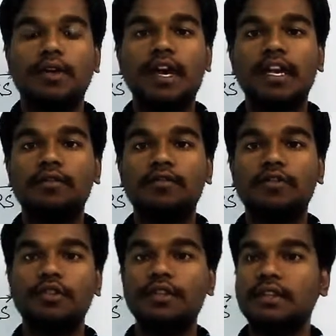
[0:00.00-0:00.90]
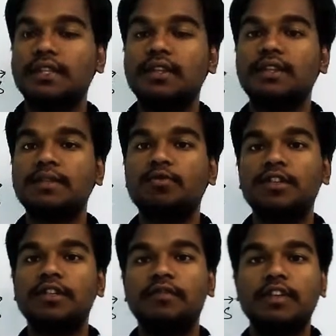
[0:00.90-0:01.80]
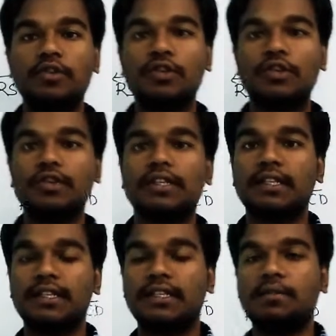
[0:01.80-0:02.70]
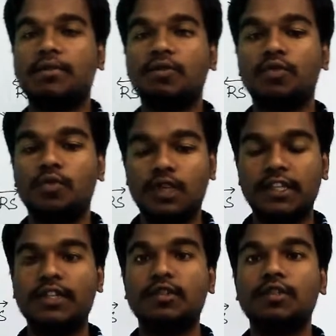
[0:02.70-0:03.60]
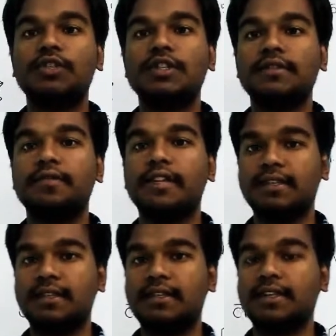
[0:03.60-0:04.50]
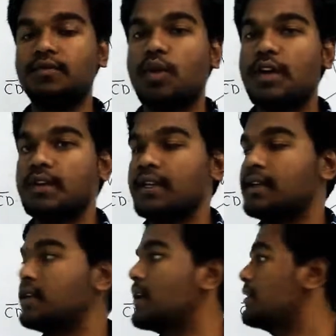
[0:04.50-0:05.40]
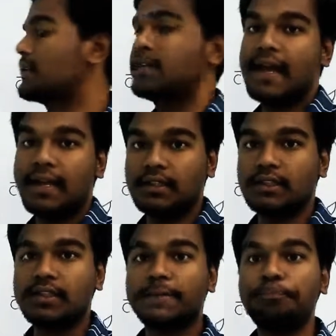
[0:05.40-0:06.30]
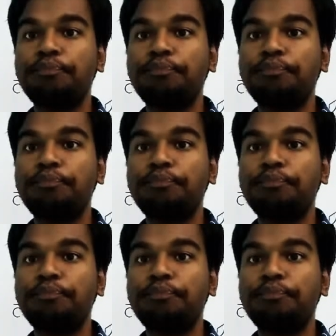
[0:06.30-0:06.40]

Hello viewers, in this module we are going to discuss about what are the solutions for exercise 1 in lines and angles.